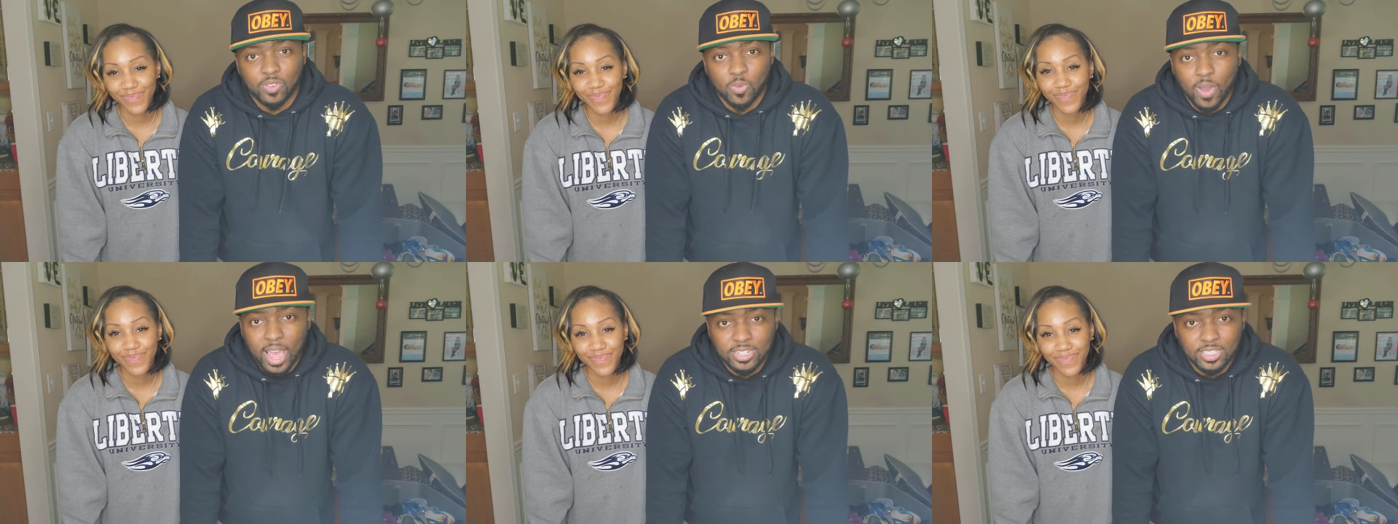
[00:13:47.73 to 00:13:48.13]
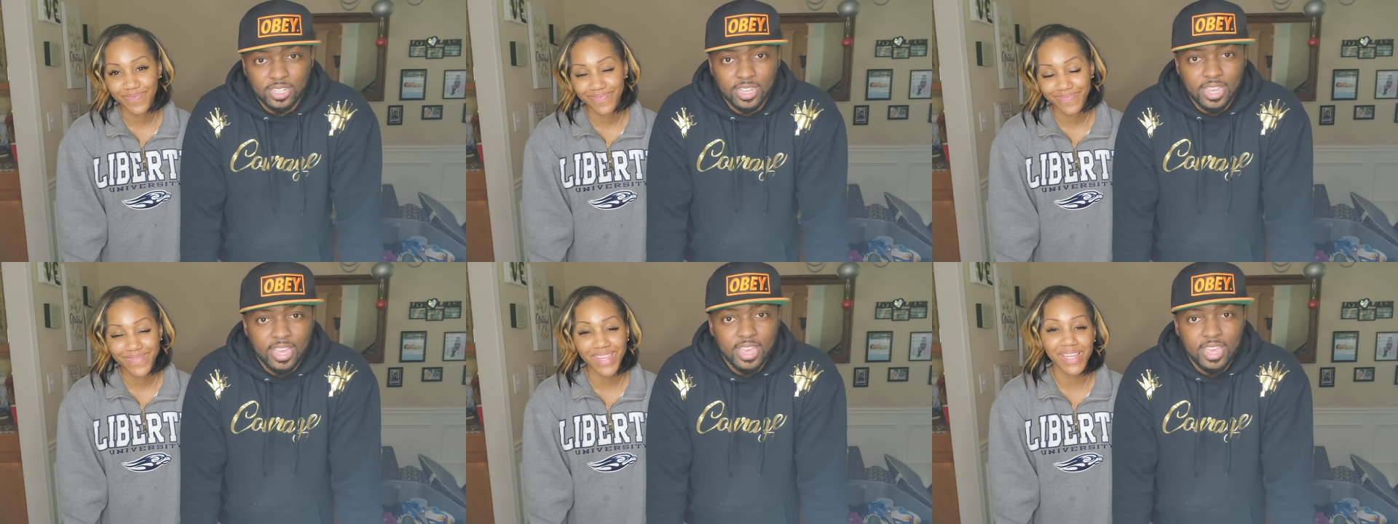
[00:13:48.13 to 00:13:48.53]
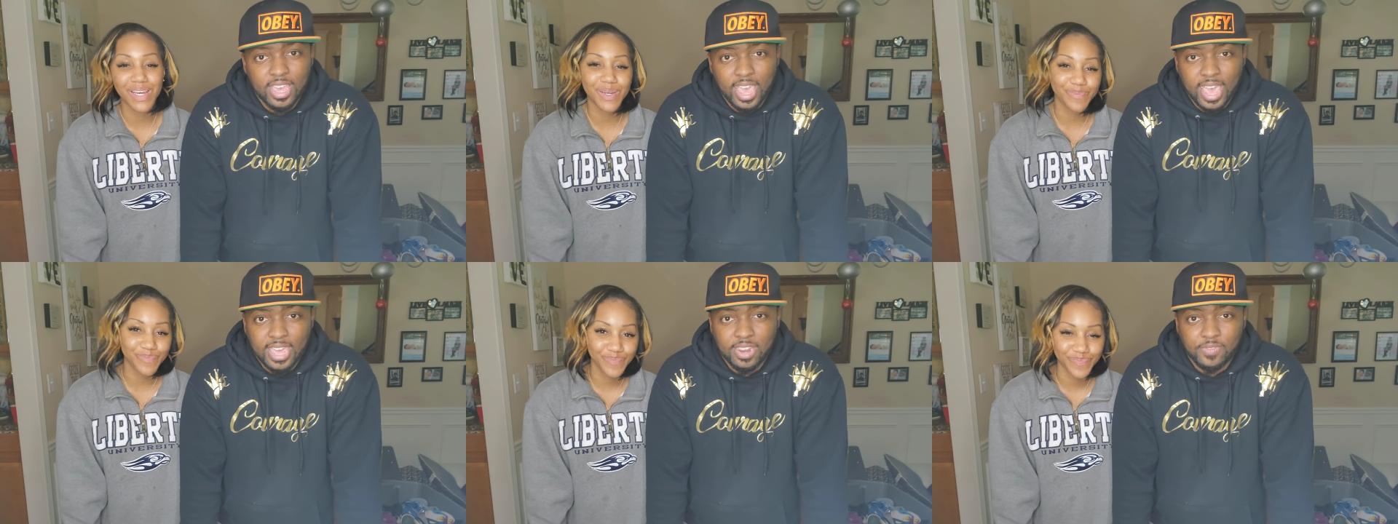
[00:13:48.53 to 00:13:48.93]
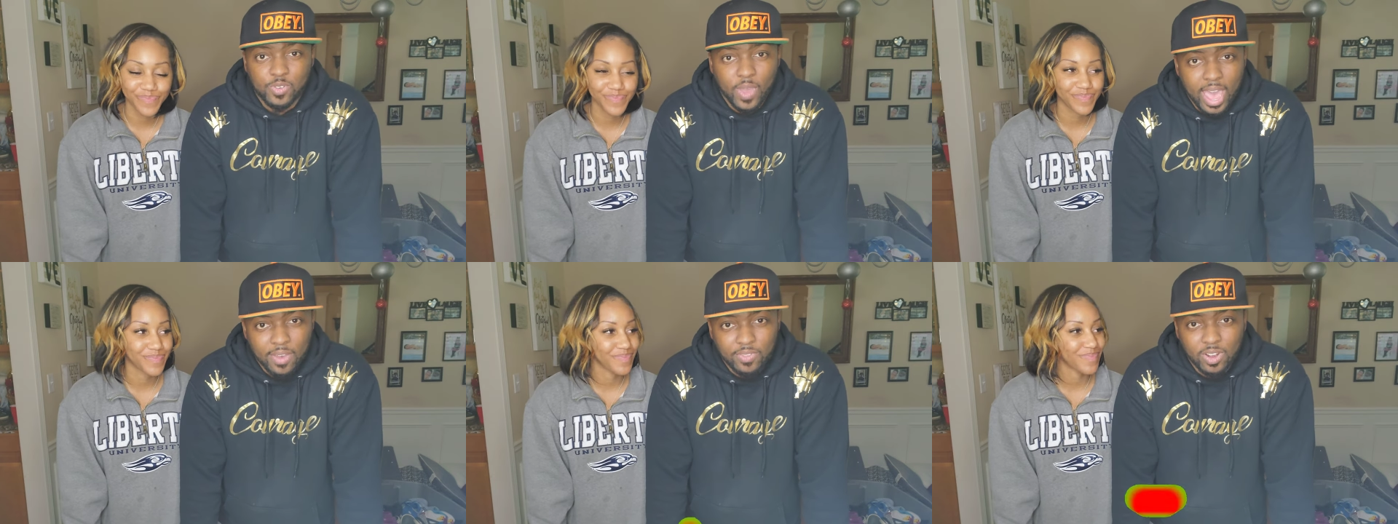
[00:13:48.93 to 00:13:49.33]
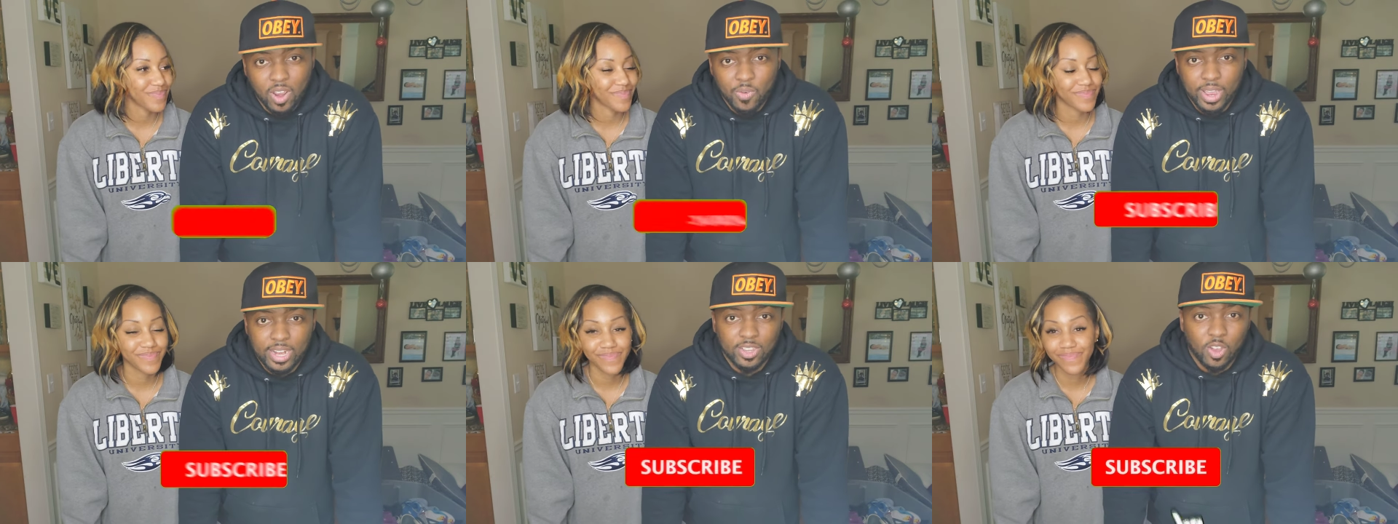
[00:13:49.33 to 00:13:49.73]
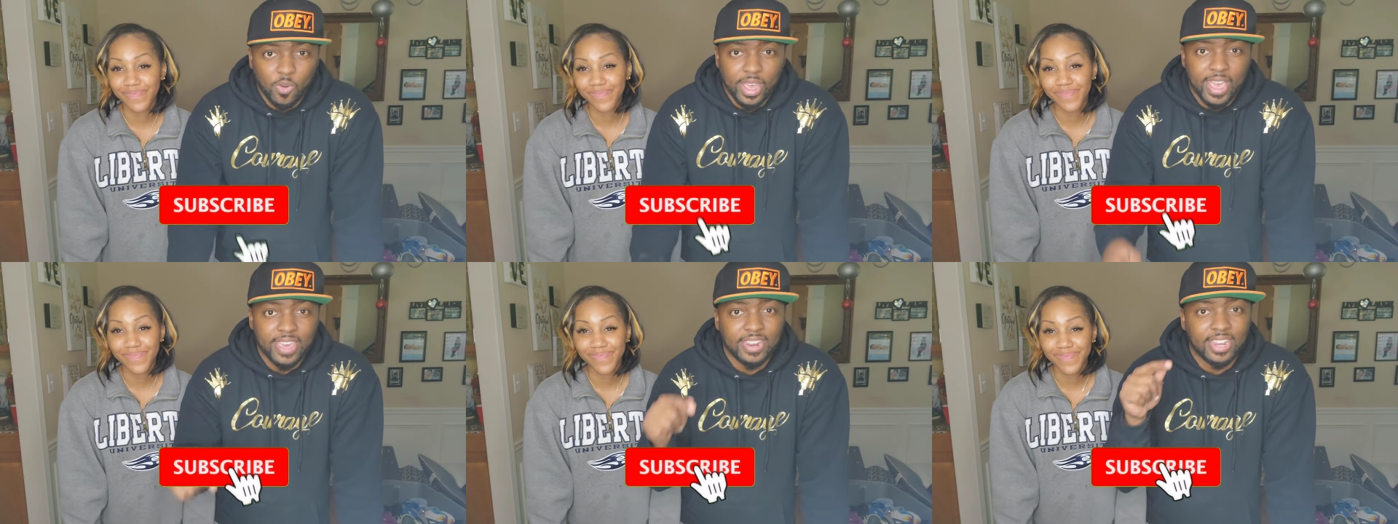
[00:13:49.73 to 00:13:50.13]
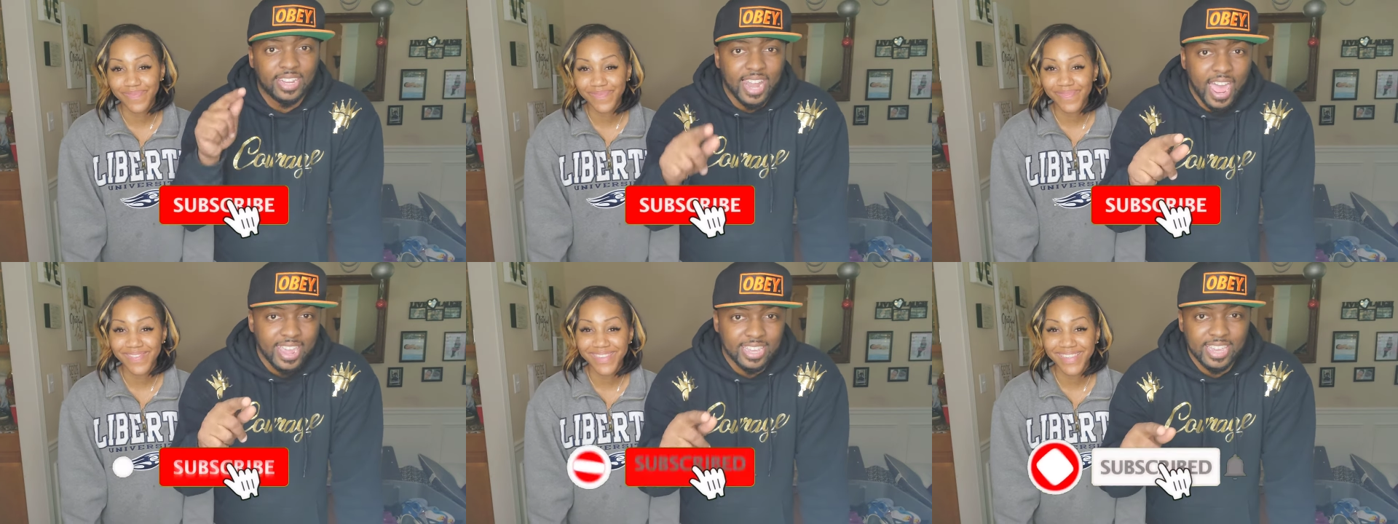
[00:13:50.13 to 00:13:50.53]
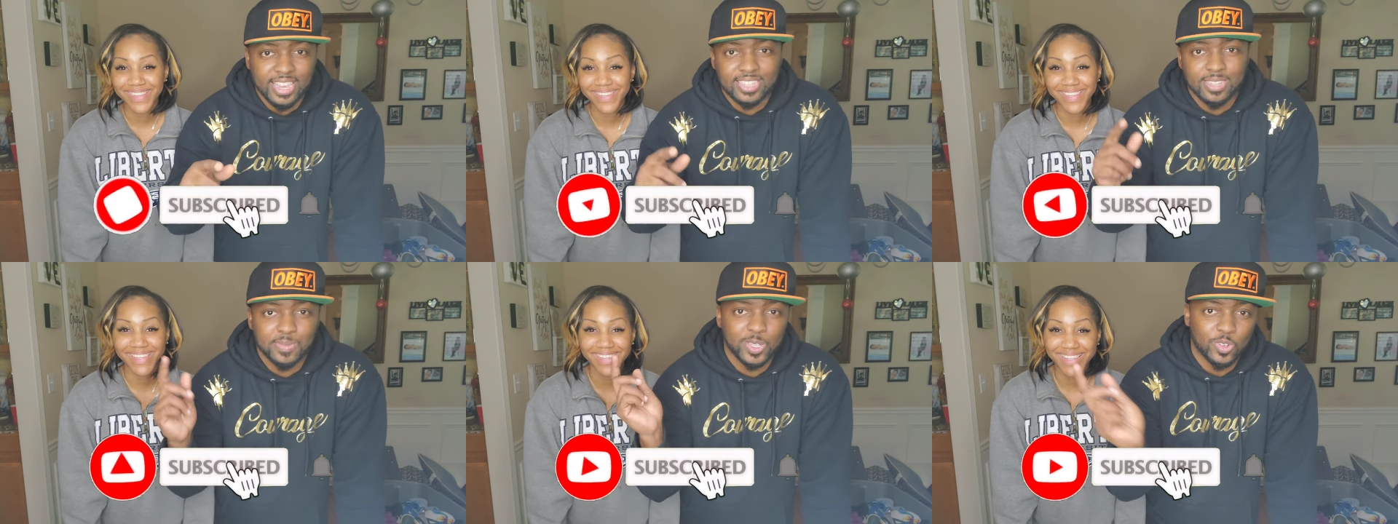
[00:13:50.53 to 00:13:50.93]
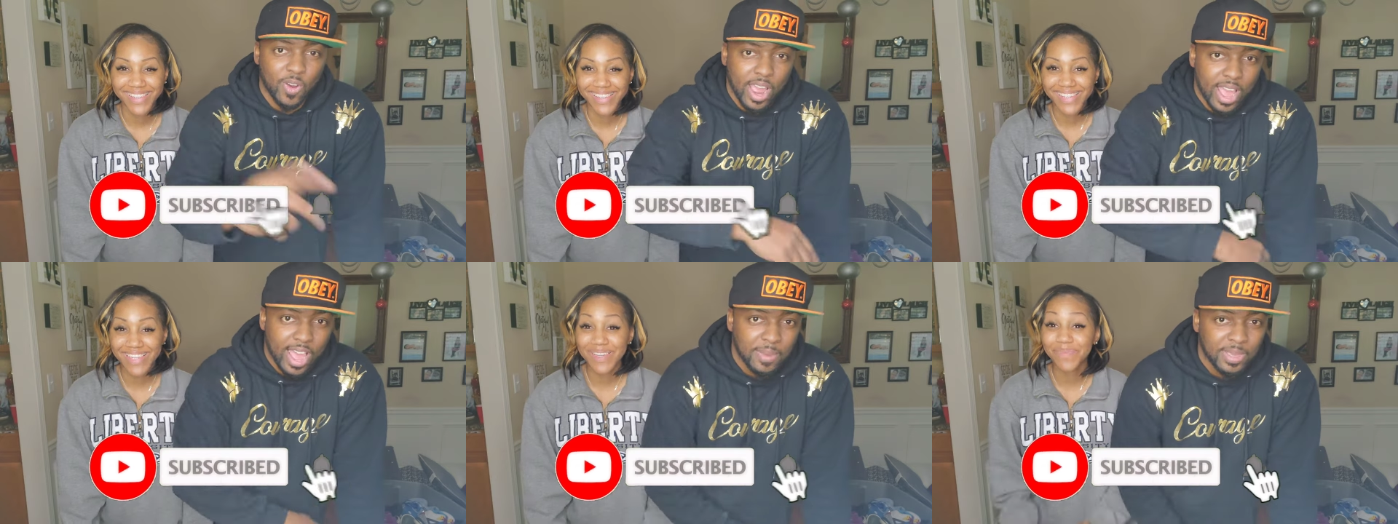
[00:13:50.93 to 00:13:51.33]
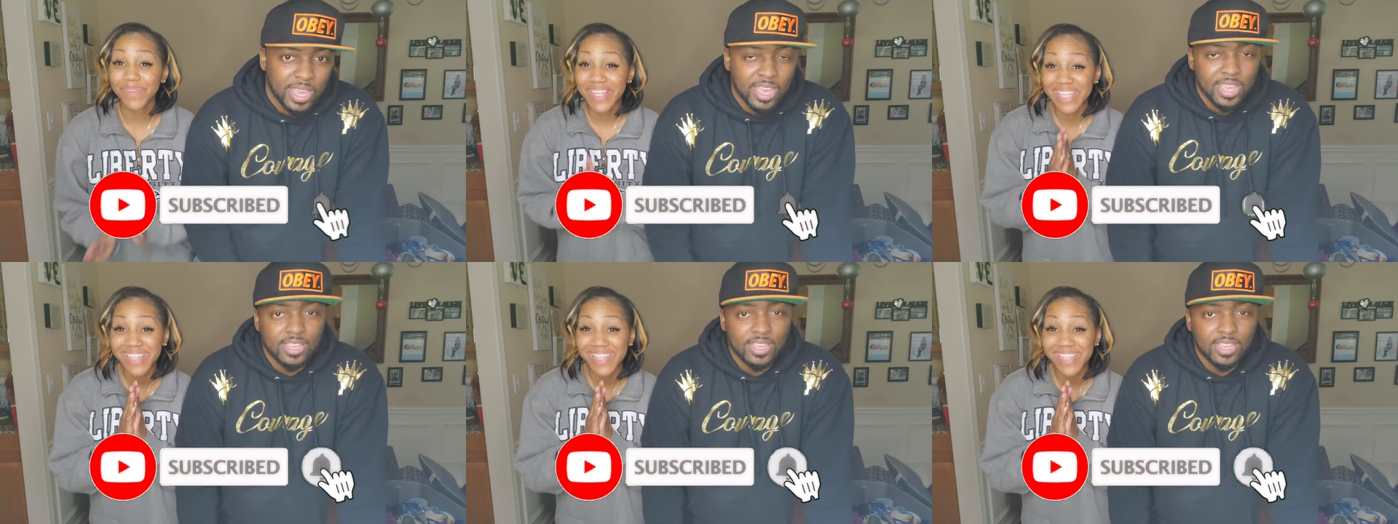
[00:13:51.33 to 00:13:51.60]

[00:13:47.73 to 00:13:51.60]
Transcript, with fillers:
Speaker 1: for watching. Yep. And if you haven't already, go ahead and like and subscribe.